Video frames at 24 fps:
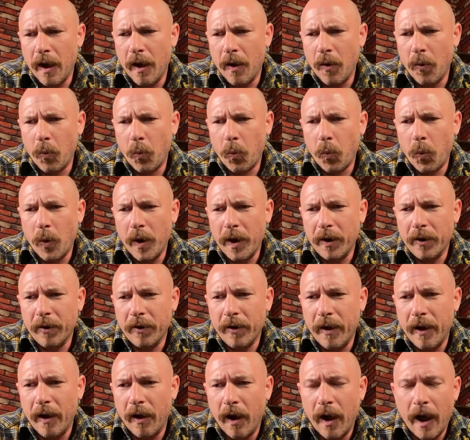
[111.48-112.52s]

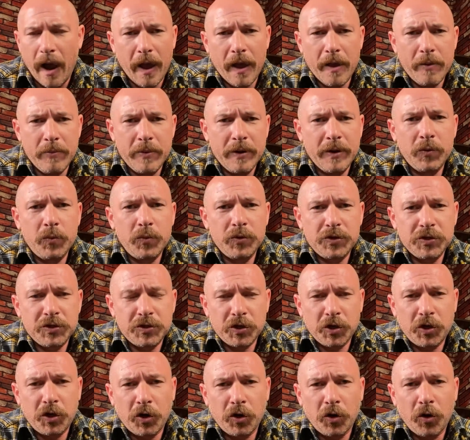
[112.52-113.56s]
it would
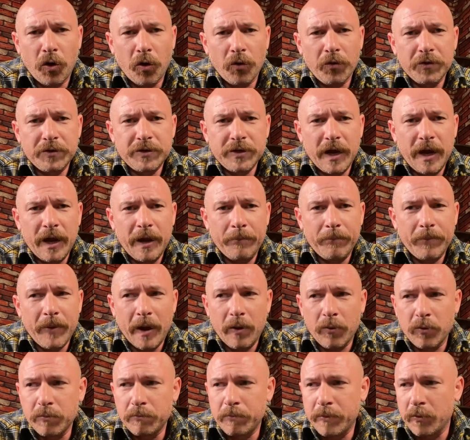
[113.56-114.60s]
just occur all the time.
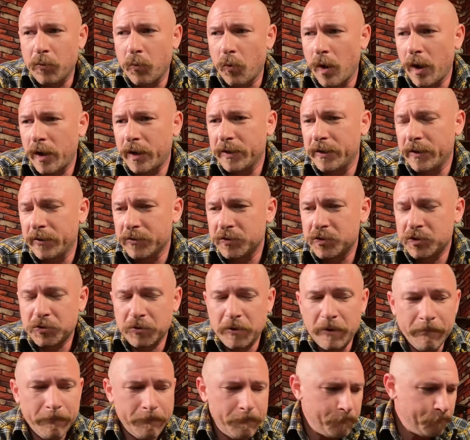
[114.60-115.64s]
I would be walking down the
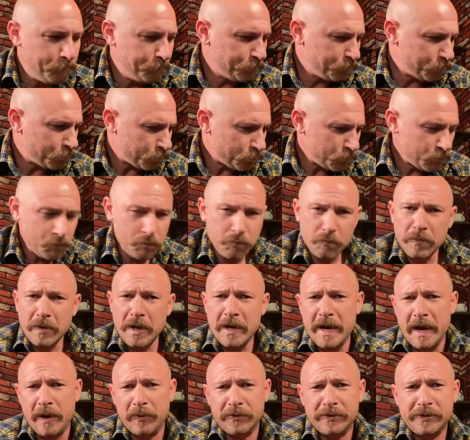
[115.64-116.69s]
street
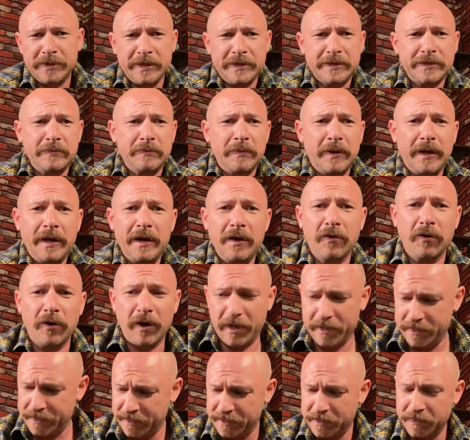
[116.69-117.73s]
and I would see somebody, or
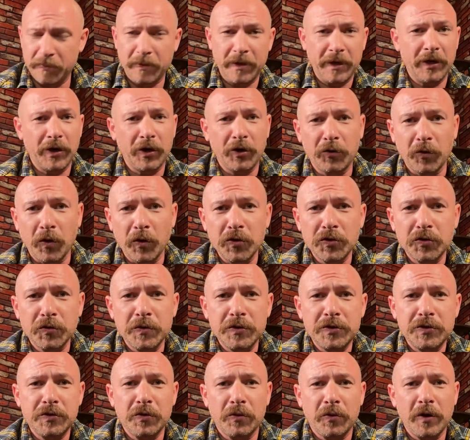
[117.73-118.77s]
I'd see somebody in a
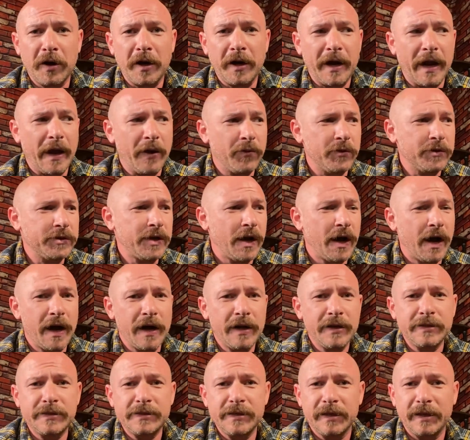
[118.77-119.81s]
grocery store, and I was
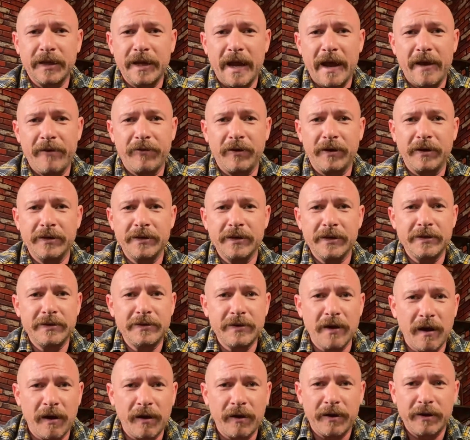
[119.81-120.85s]
constantly having to
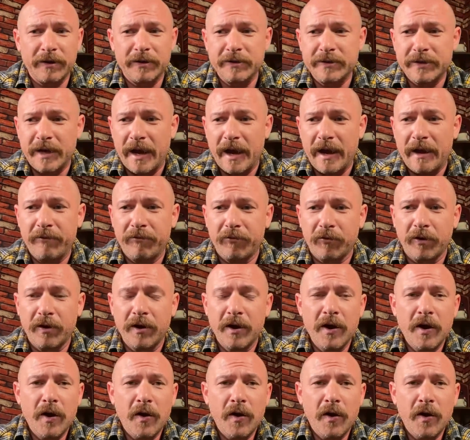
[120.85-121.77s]
duck and dive, or